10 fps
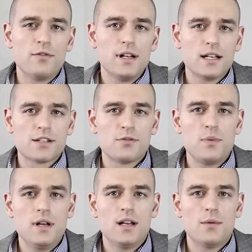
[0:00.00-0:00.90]
Felix of
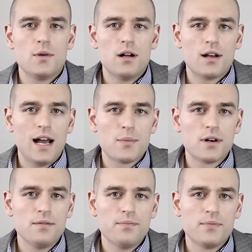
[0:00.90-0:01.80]
PWL
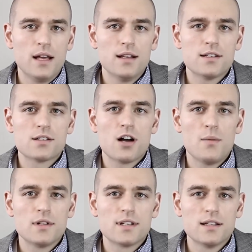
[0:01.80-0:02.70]
Capital, and this is
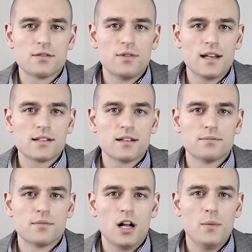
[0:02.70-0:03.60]
Common Sense Investing.
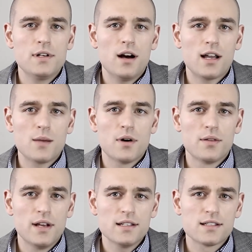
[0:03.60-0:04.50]
I'll be talking
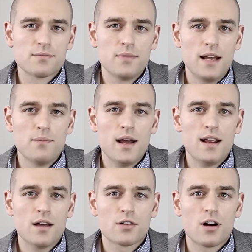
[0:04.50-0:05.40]
about this and
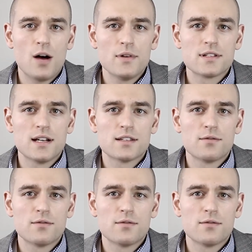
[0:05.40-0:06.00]
many other common sense